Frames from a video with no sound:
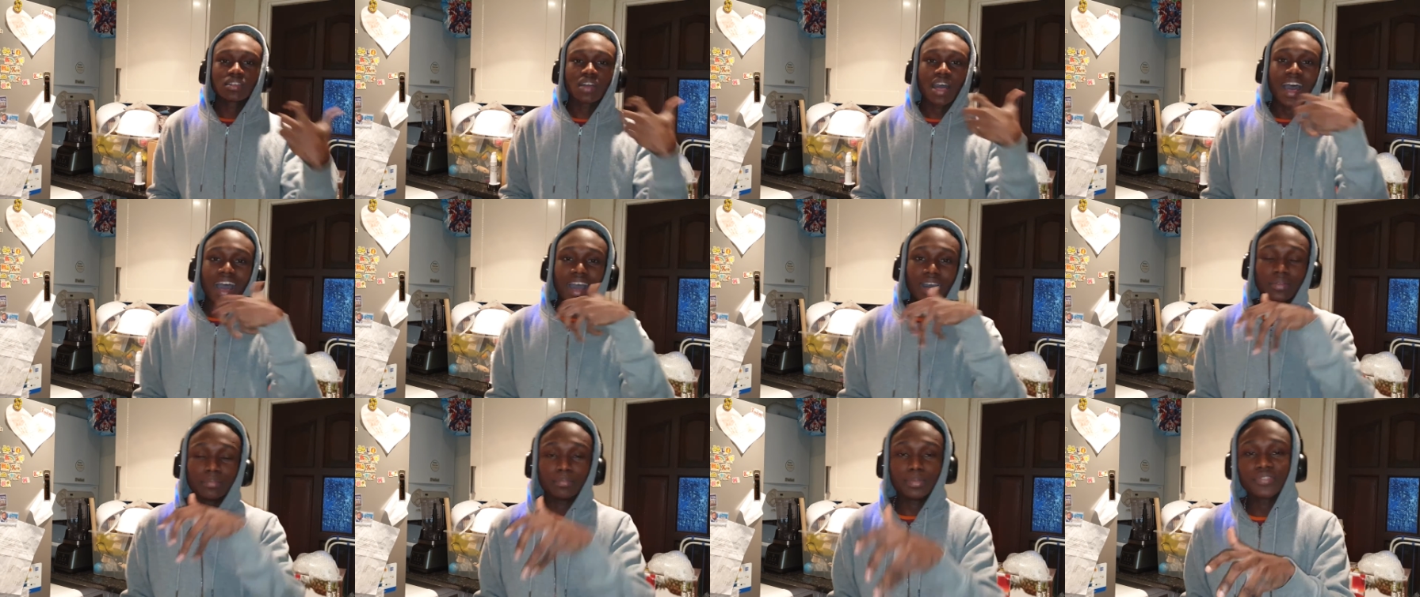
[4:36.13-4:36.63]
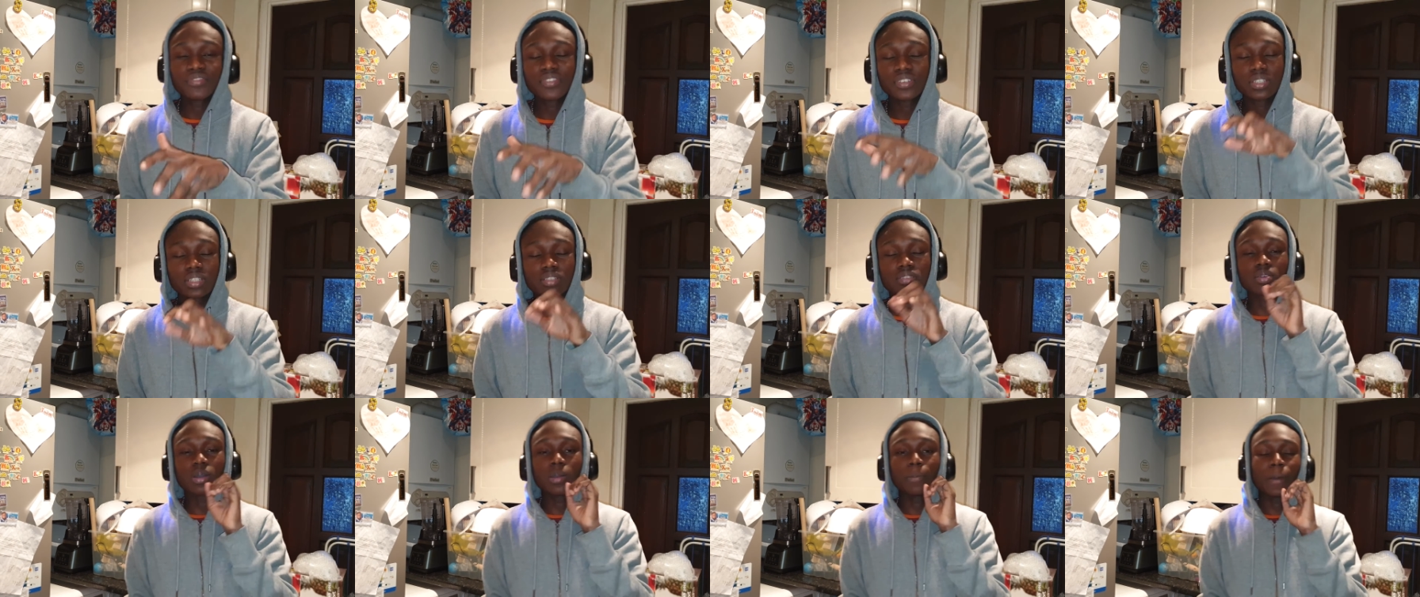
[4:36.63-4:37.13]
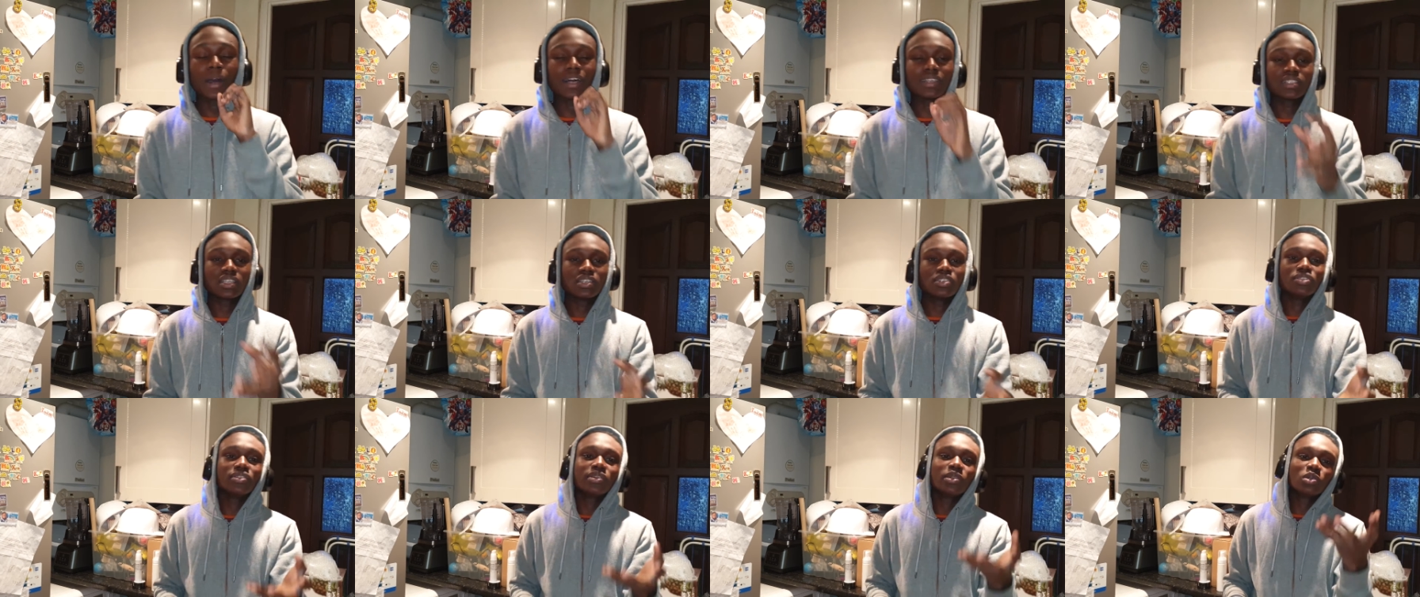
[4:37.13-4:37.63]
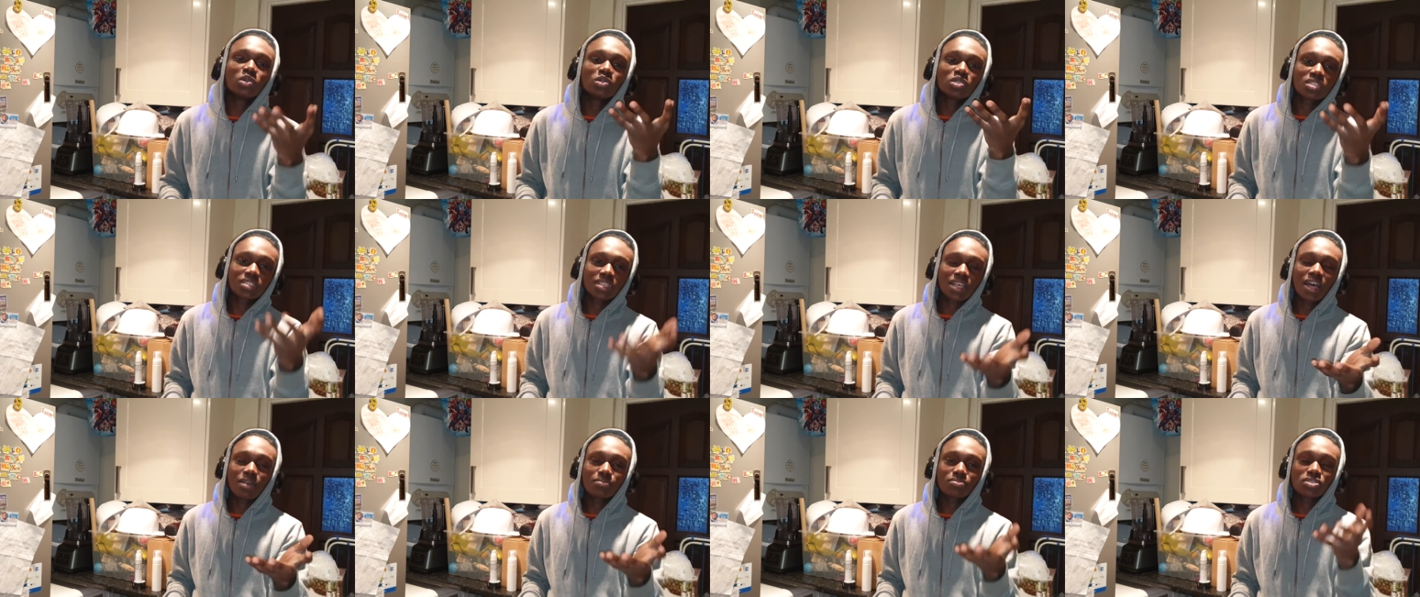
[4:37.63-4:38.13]
and beefing it up as a new
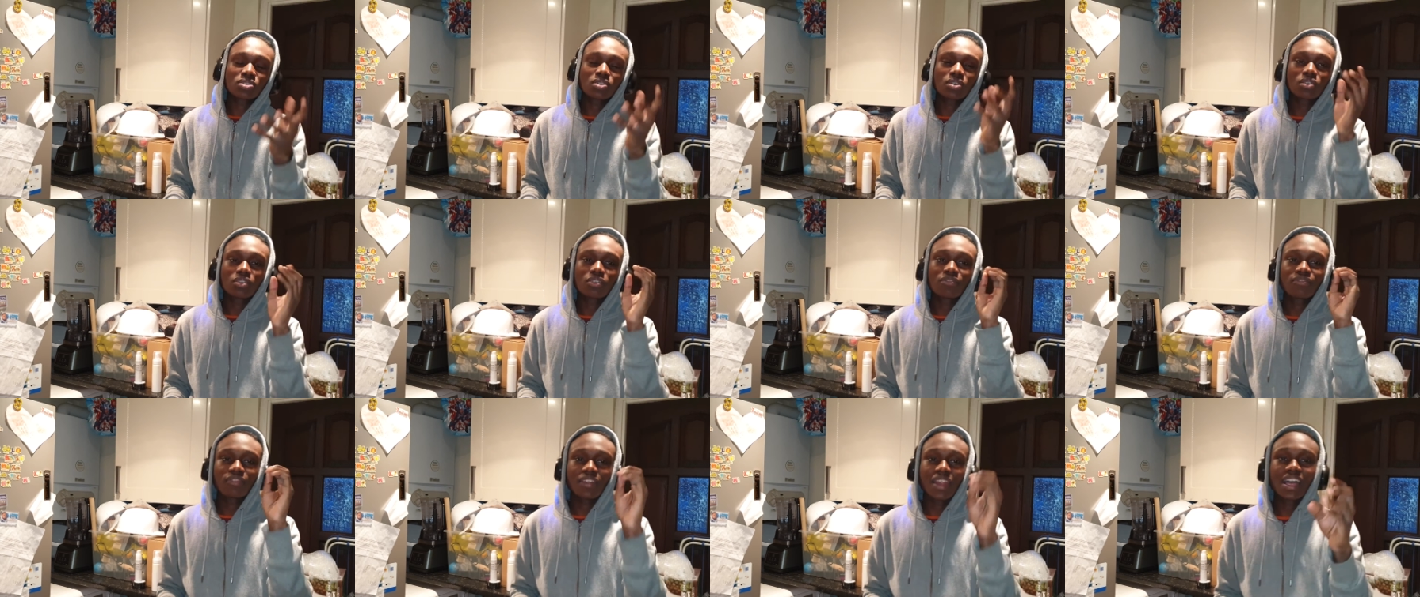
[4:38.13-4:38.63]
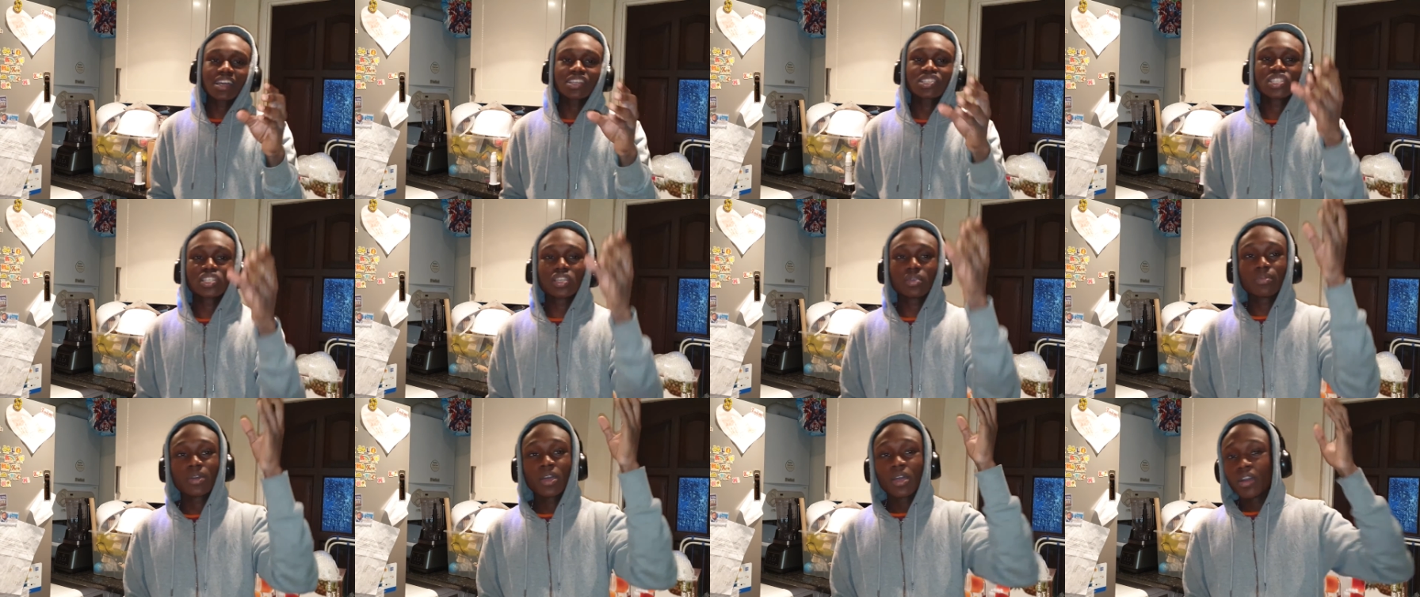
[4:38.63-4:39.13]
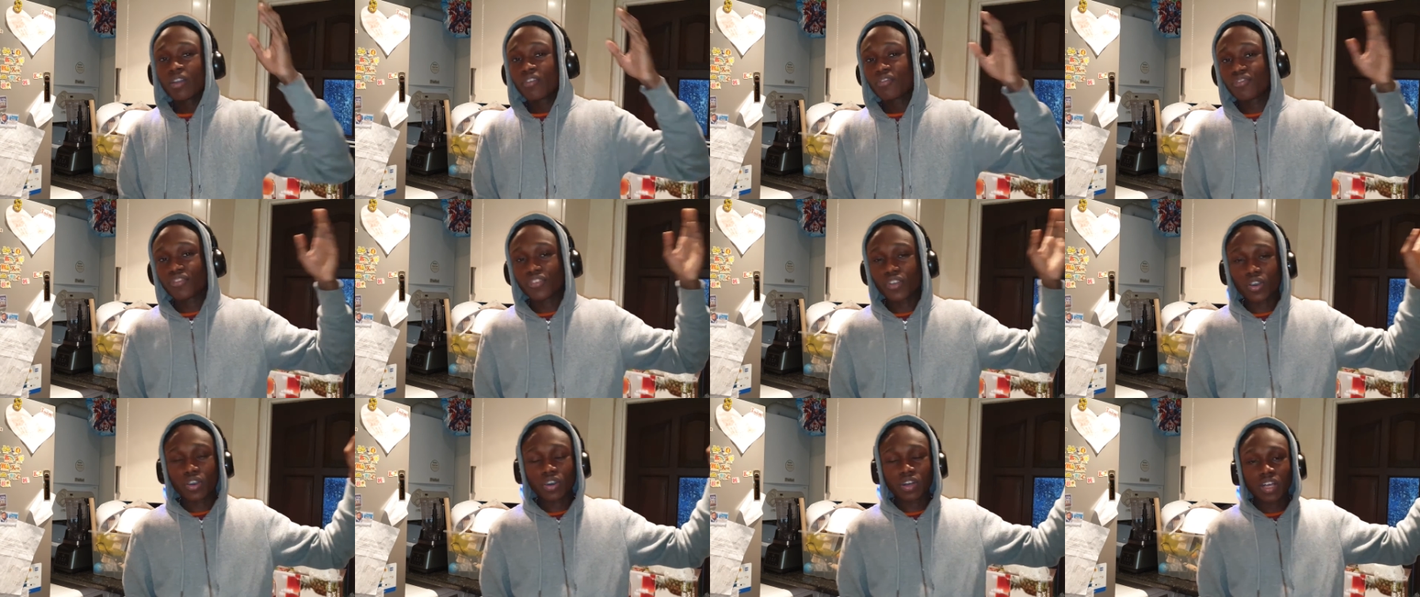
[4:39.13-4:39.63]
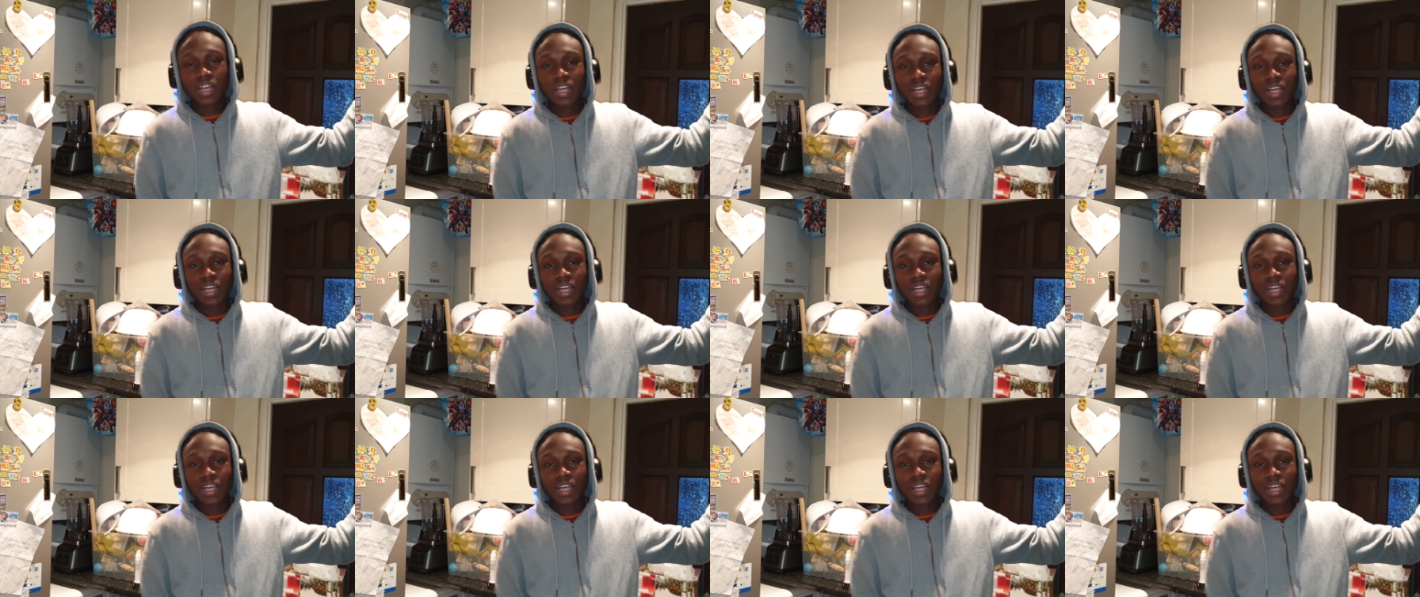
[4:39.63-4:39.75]
Samsung flagship for,